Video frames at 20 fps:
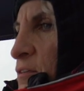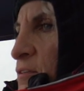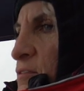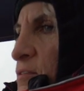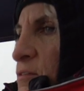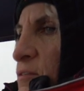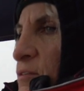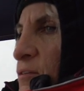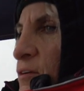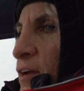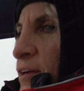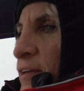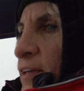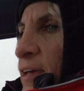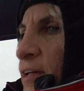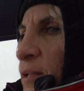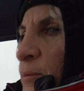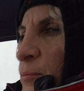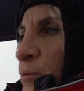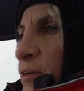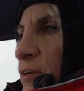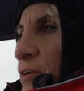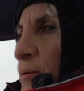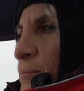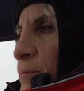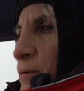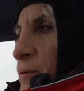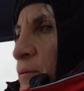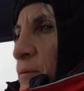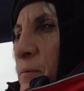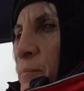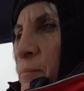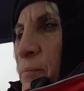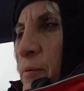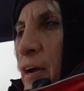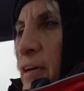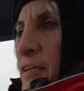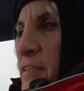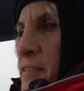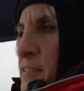So they're not calibrated, but
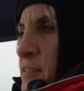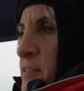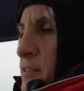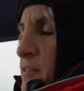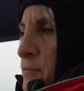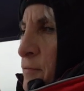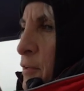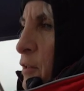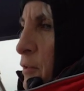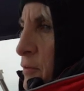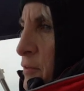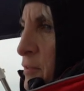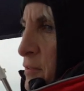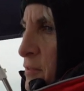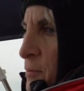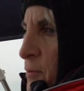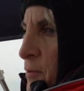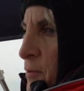Brad had said to follow this